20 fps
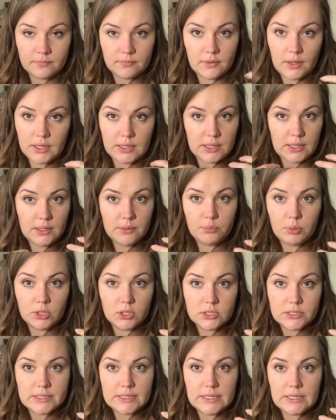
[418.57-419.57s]
any
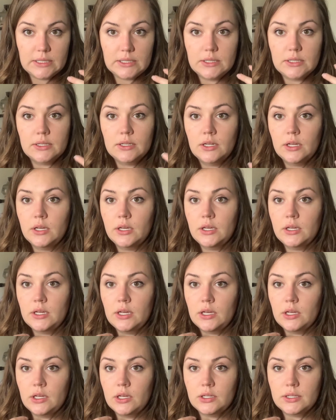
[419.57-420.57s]
person
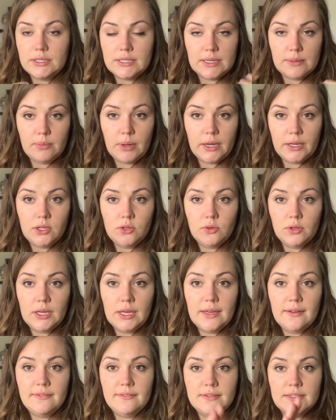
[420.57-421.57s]
to buy you a
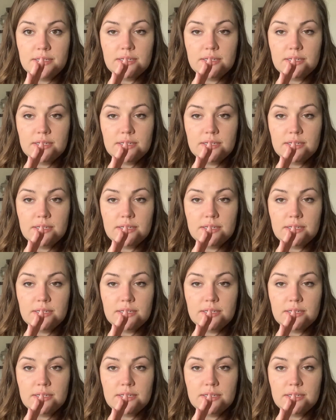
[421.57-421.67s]
gift.